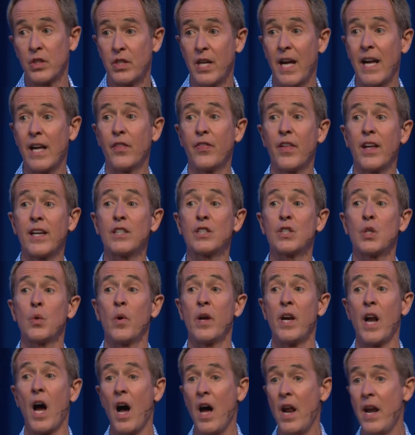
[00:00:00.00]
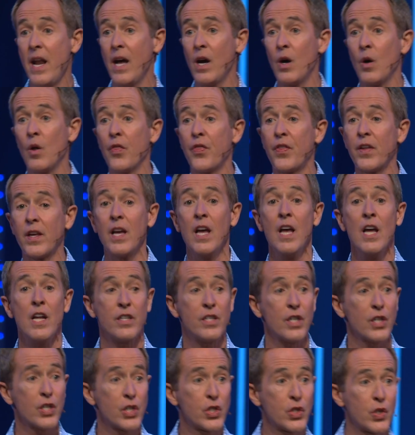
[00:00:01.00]
take things to an unhealthy,
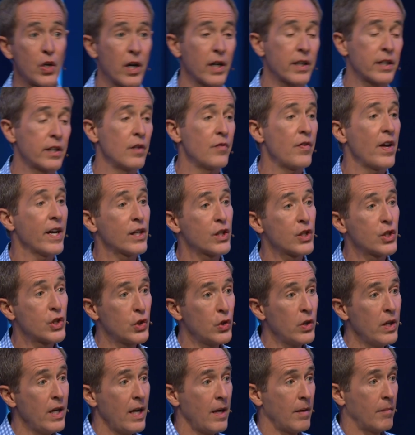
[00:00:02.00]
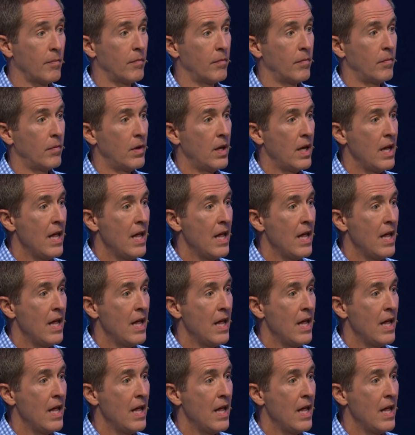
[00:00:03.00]
destructive extreme.